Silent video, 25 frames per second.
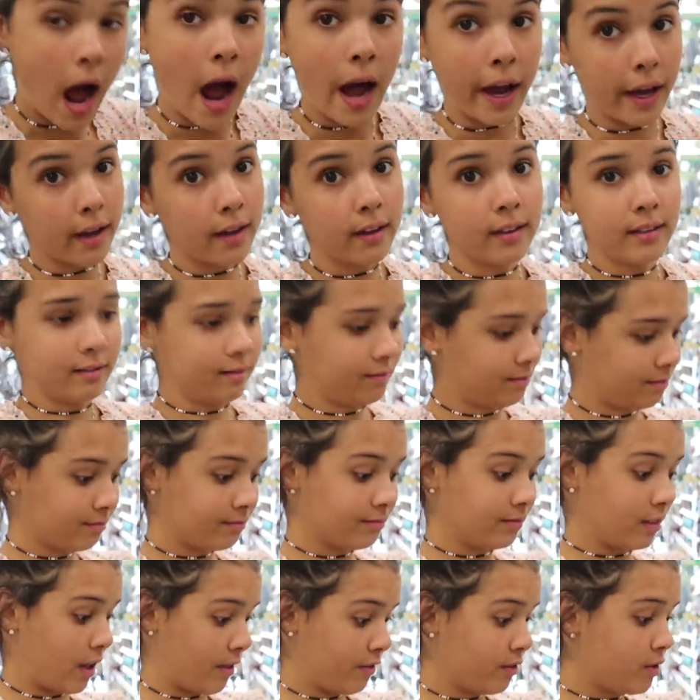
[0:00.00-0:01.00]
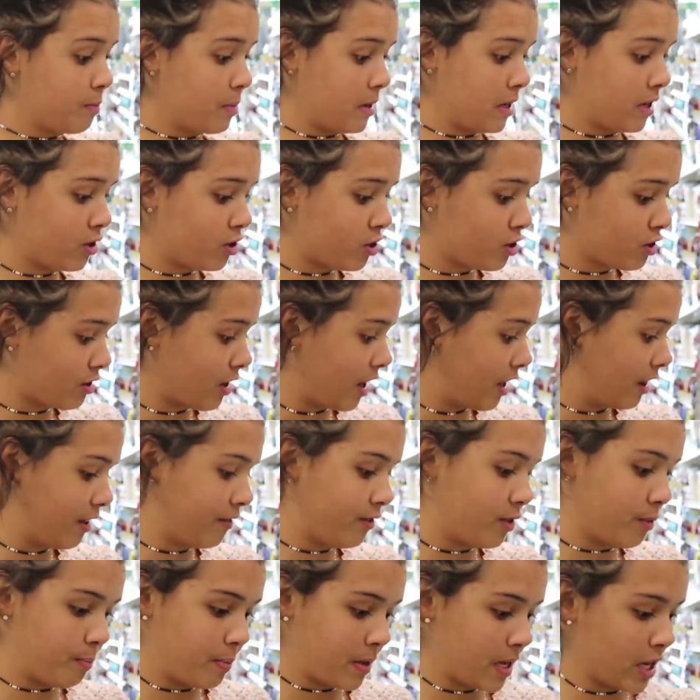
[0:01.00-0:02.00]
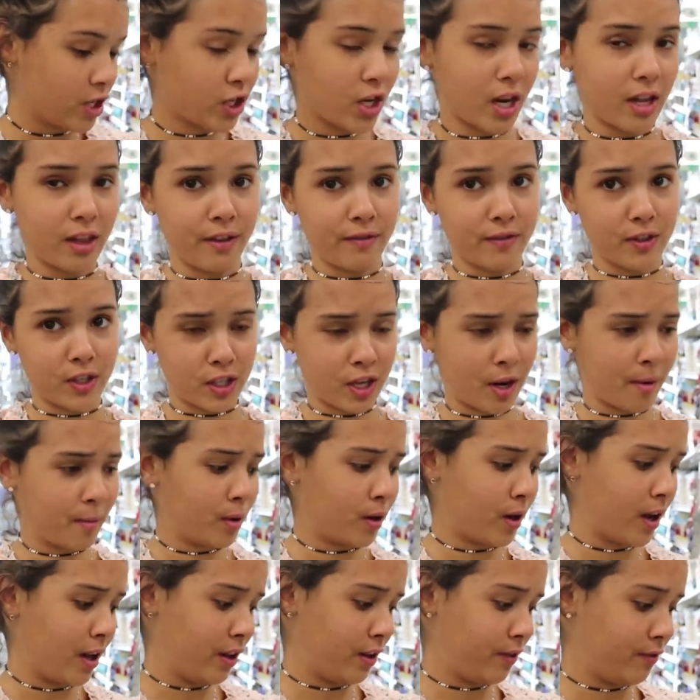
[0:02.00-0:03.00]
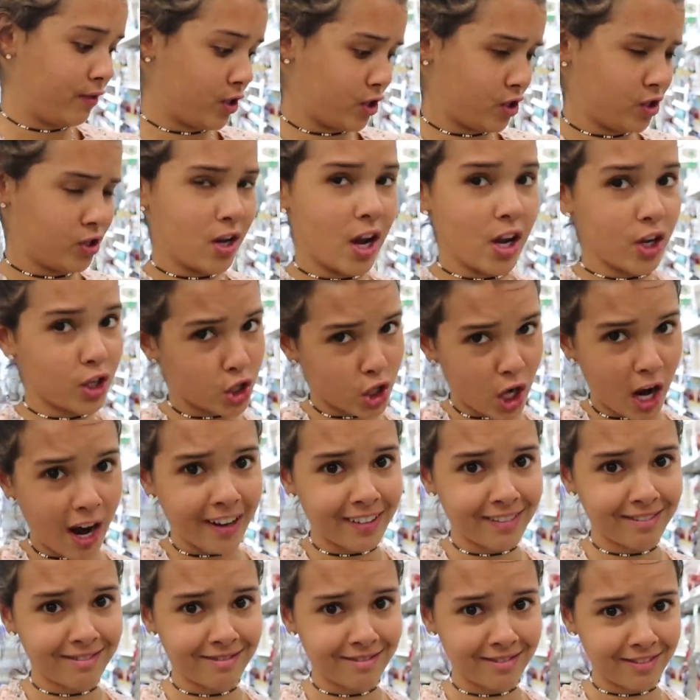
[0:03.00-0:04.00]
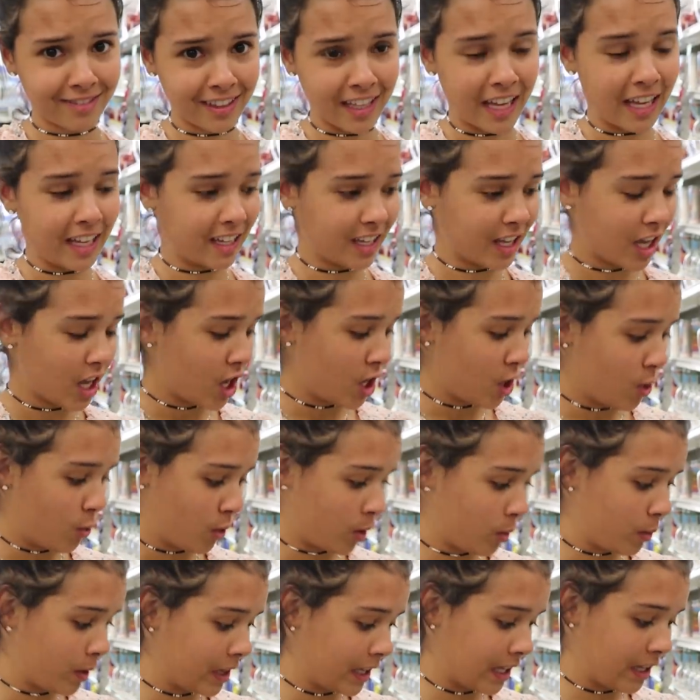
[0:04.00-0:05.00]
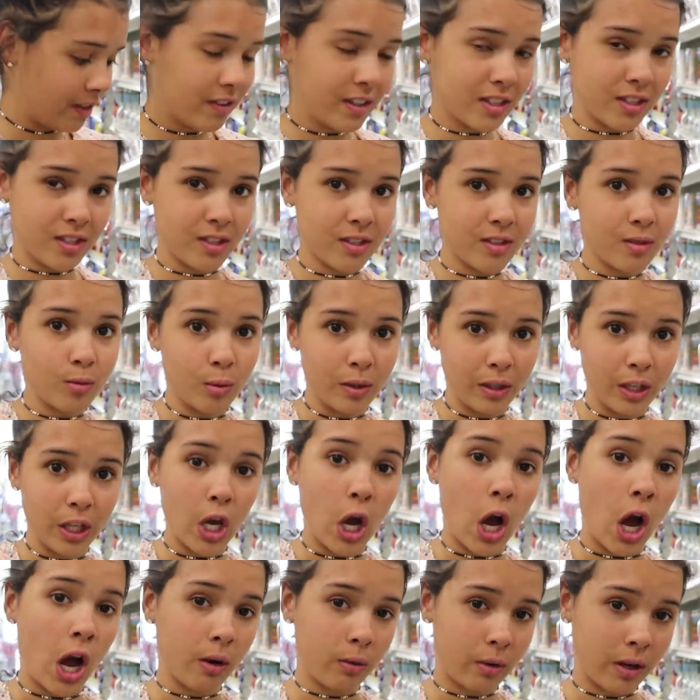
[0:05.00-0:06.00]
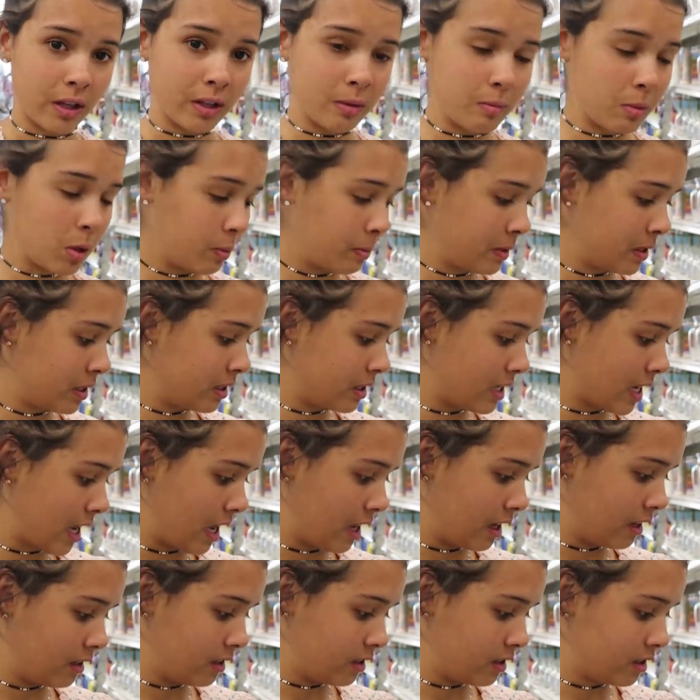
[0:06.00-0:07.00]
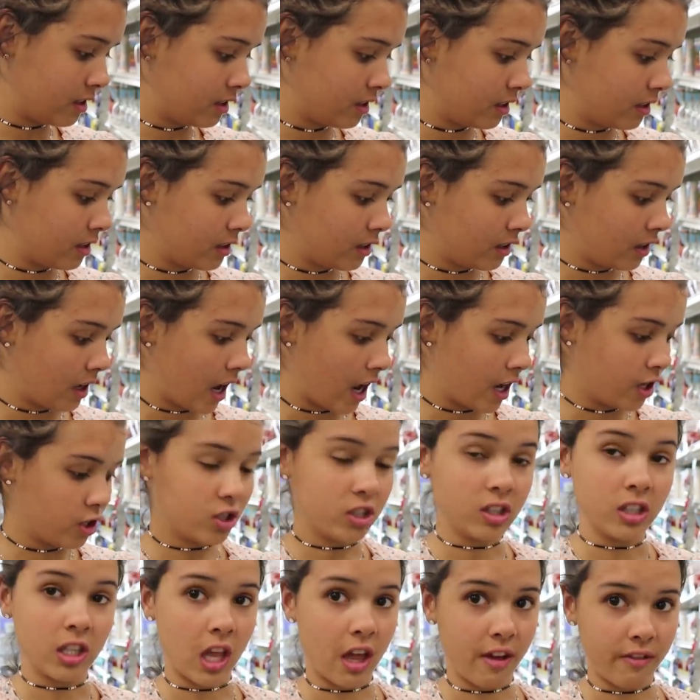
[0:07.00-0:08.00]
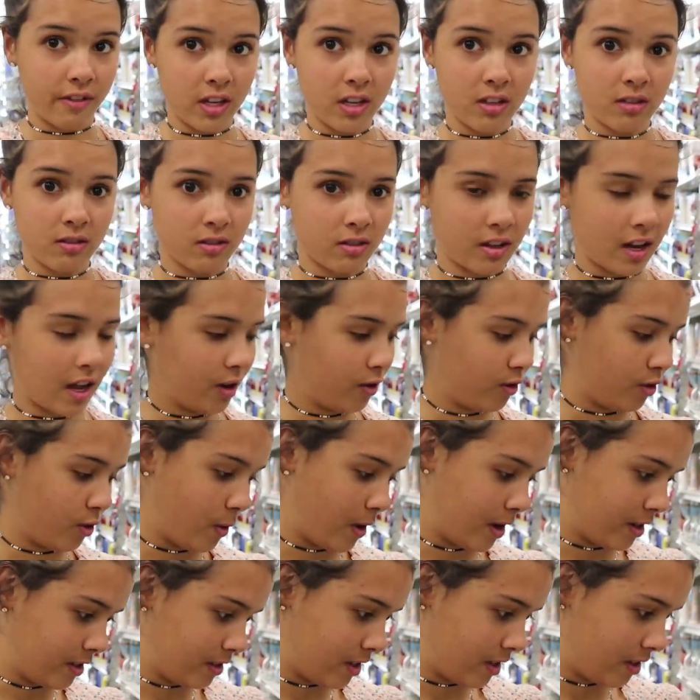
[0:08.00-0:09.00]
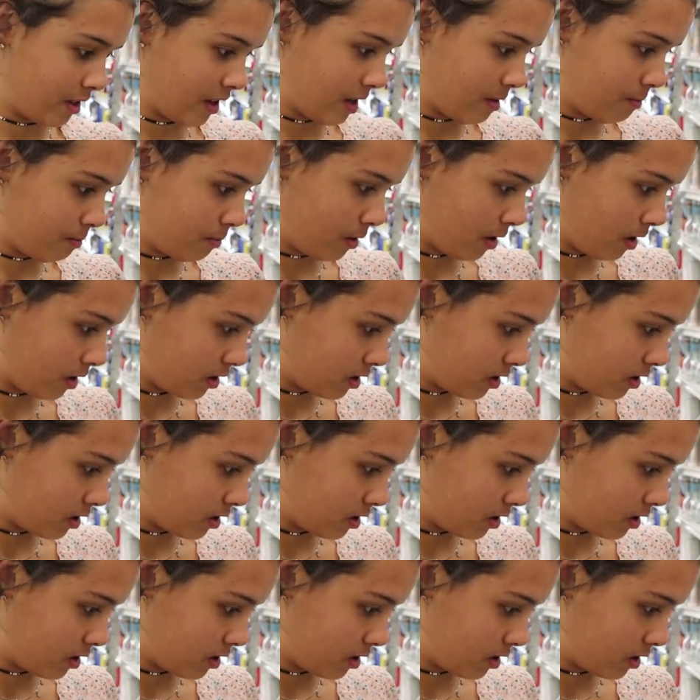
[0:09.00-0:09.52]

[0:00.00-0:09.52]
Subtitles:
I love the beach, I love the beach, I love summer, I love the sunshine. Like, where we live, it's really hot at the moment, and I just love it. I don't know why I said that,